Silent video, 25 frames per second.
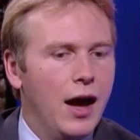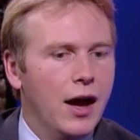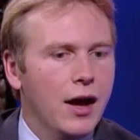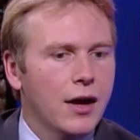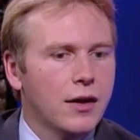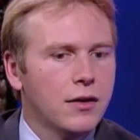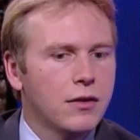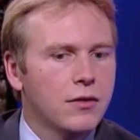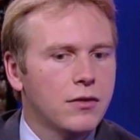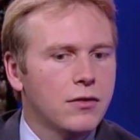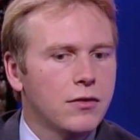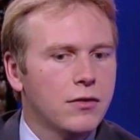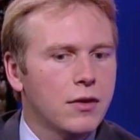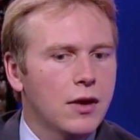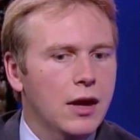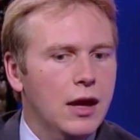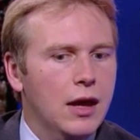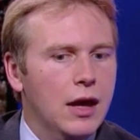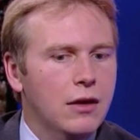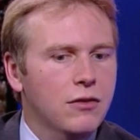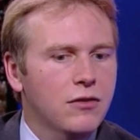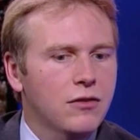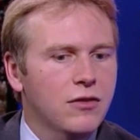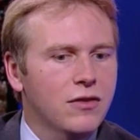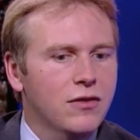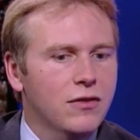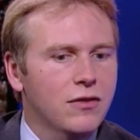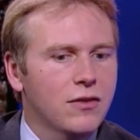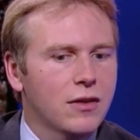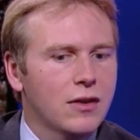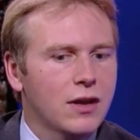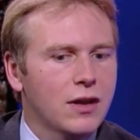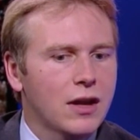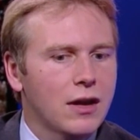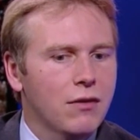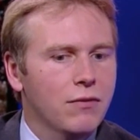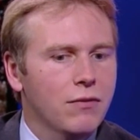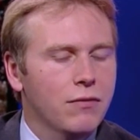And it's just
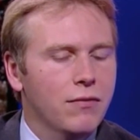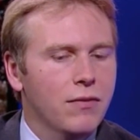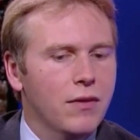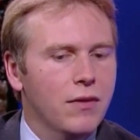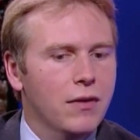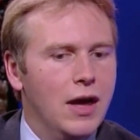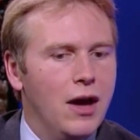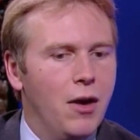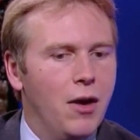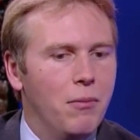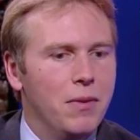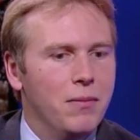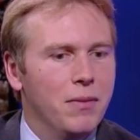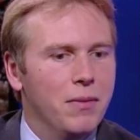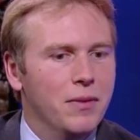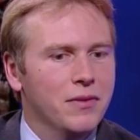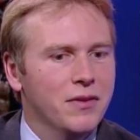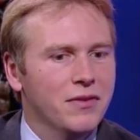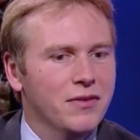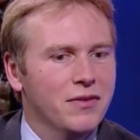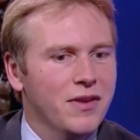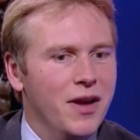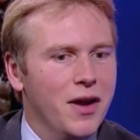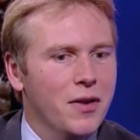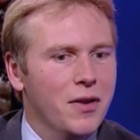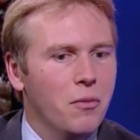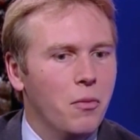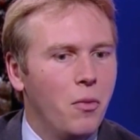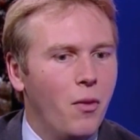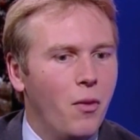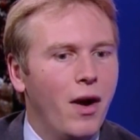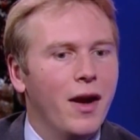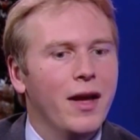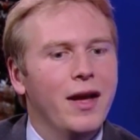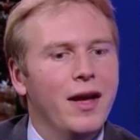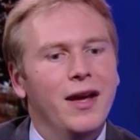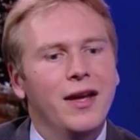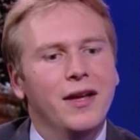to kind of help people understand
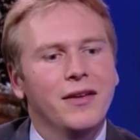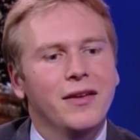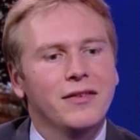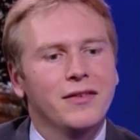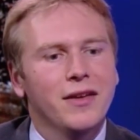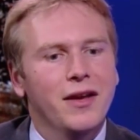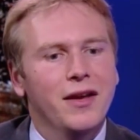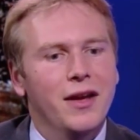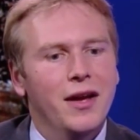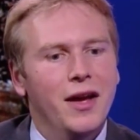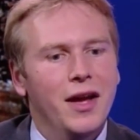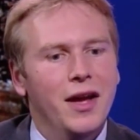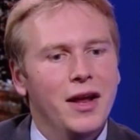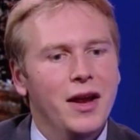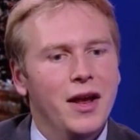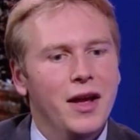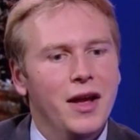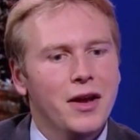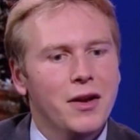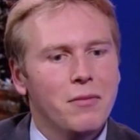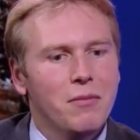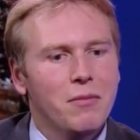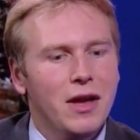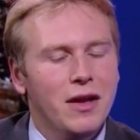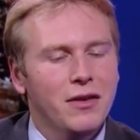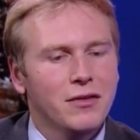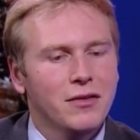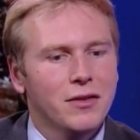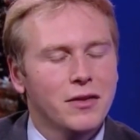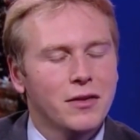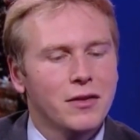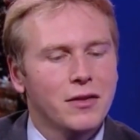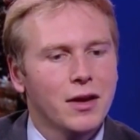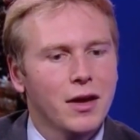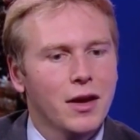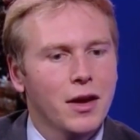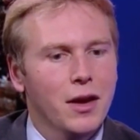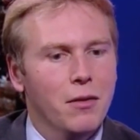why it is an
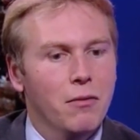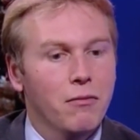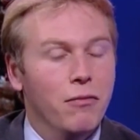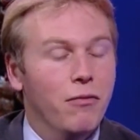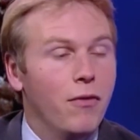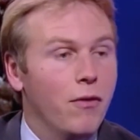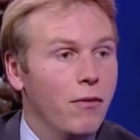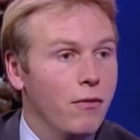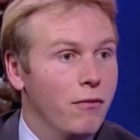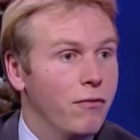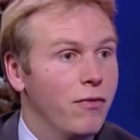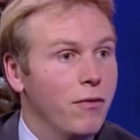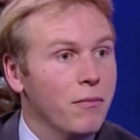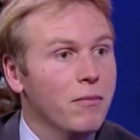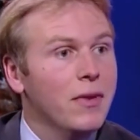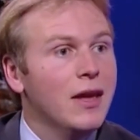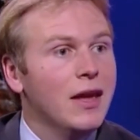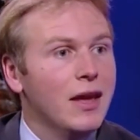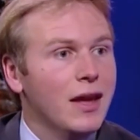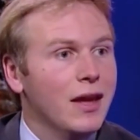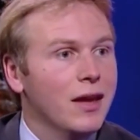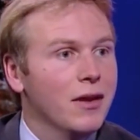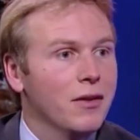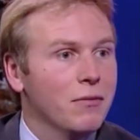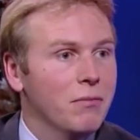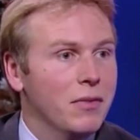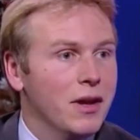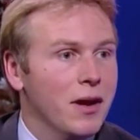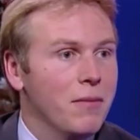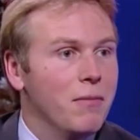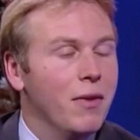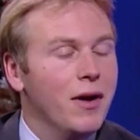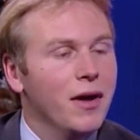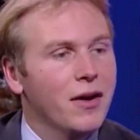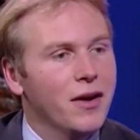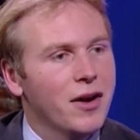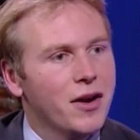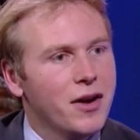amazing, for me, being a
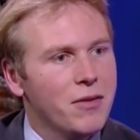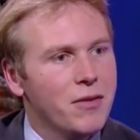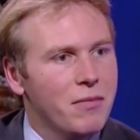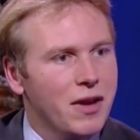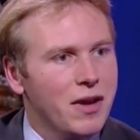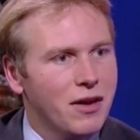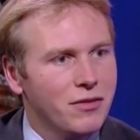butler.